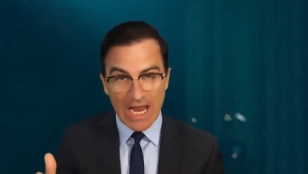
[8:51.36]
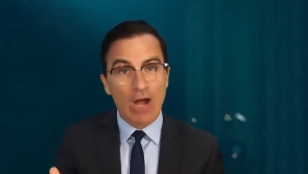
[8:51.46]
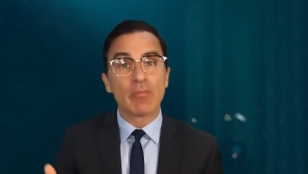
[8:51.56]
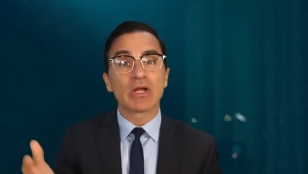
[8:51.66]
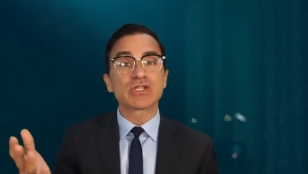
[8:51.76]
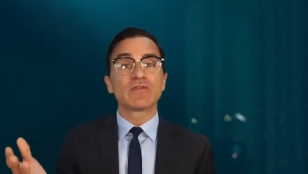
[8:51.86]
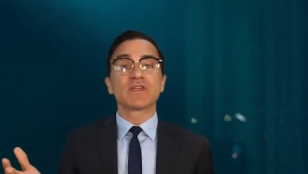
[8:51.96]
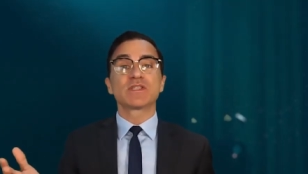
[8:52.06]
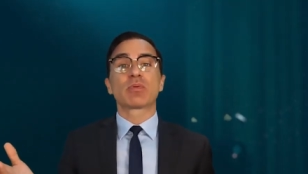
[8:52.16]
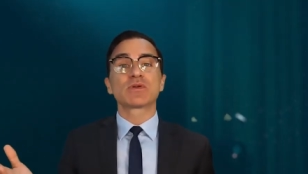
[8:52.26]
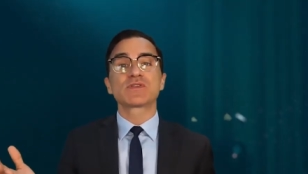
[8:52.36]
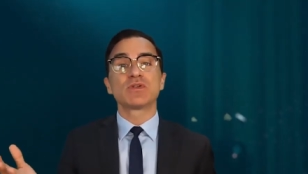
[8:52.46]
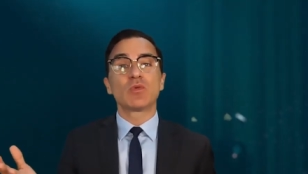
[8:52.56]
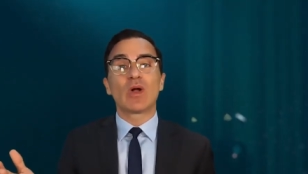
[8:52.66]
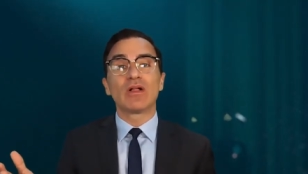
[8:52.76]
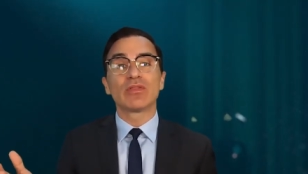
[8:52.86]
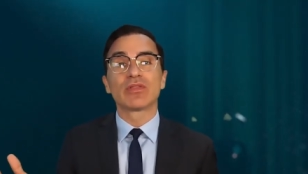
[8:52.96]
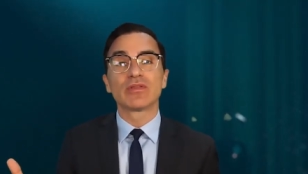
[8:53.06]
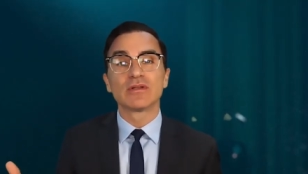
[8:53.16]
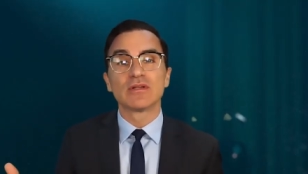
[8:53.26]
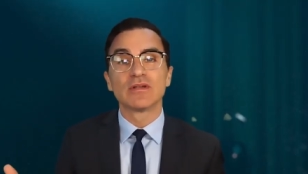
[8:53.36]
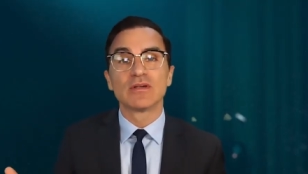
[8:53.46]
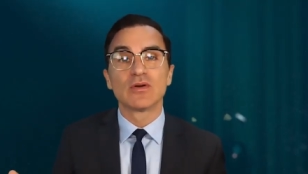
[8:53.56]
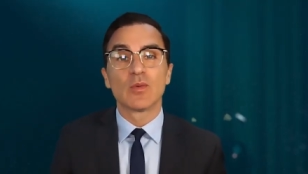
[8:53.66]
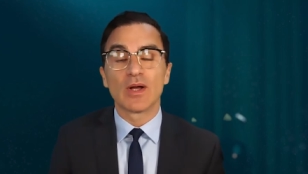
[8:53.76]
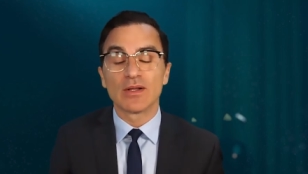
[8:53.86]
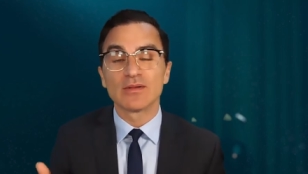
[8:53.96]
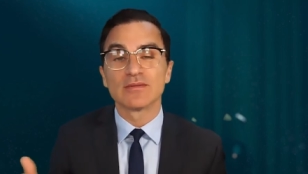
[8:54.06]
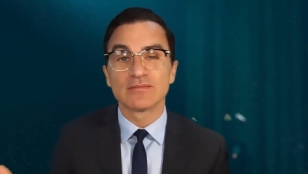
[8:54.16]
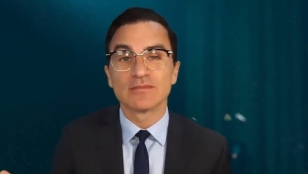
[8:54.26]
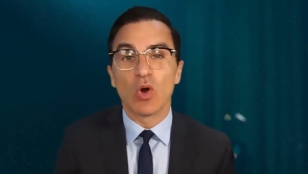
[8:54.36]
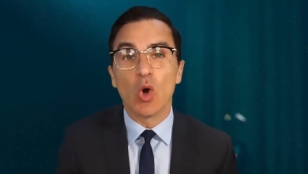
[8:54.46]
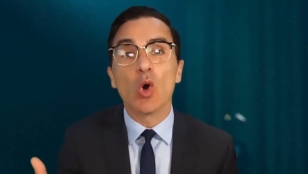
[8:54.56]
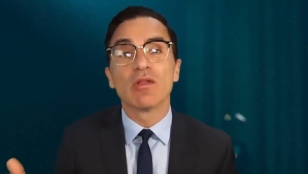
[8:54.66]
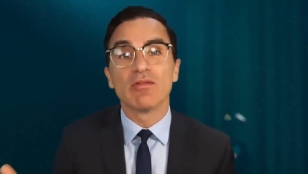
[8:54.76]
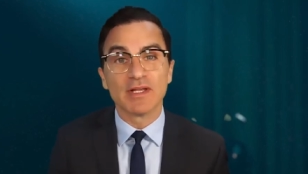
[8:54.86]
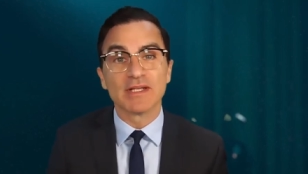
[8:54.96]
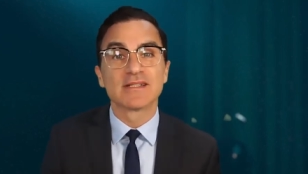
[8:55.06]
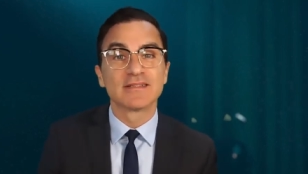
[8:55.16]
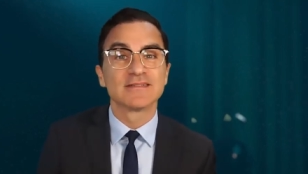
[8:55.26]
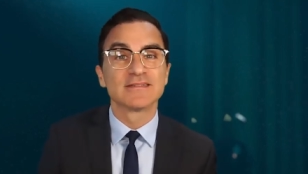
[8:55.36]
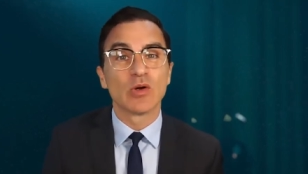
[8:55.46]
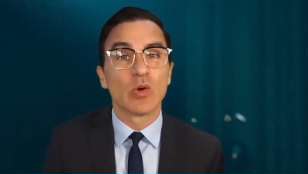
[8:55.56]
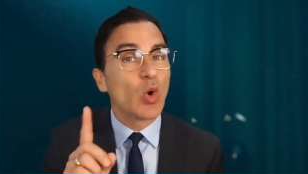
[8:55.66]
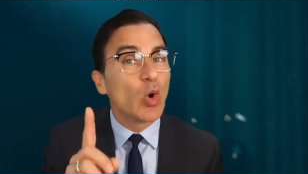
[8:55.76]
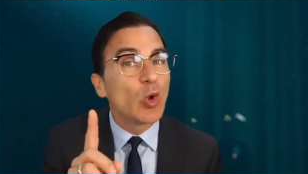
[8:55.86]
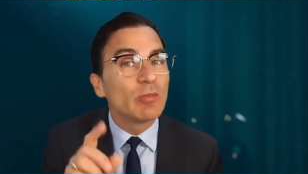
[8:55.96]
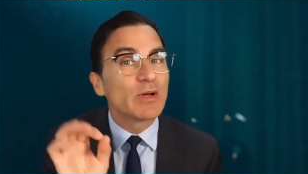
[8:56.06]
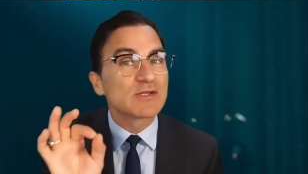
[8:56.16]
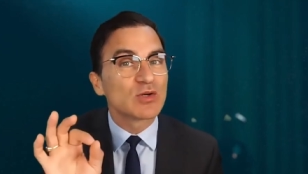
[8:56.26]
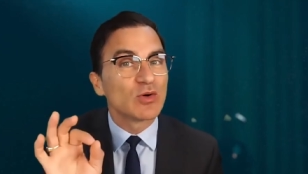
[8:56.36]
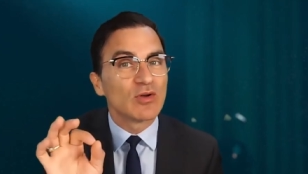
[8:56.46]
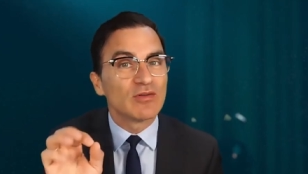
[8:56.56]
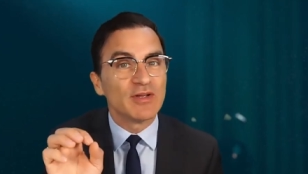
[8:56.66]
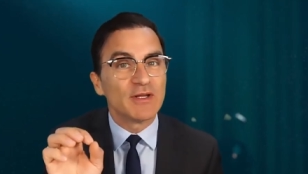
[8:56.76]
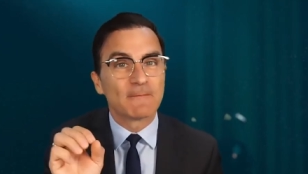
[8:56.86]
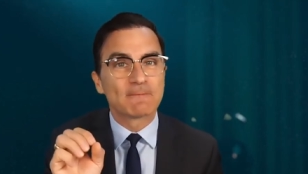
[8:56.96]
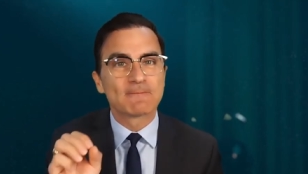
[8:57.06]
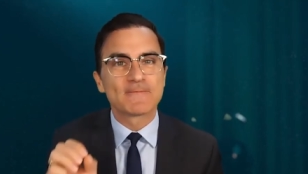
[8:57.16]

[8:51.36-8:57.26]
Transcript: How much of his personal wealth? Well, all of it, or almost all of it.